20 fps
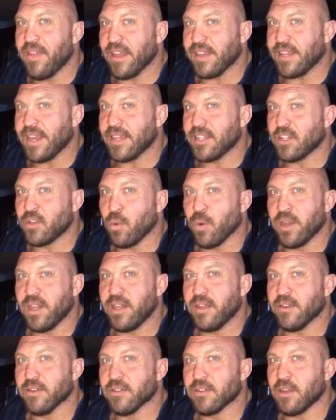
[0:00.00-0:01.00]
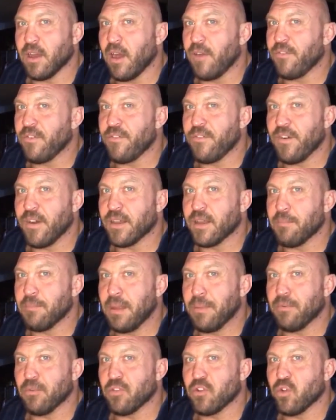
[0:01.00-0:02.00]
that takes 20 years off of fucking
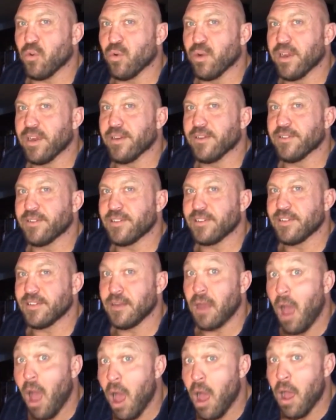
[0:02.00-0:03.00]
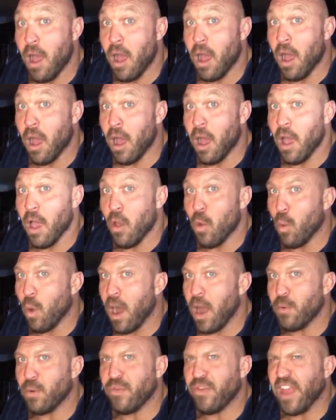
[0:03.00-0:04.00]
people's careers.
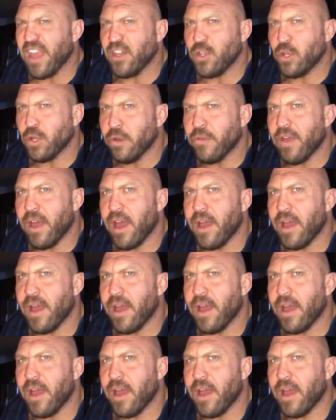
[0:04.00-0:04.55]
Why would they do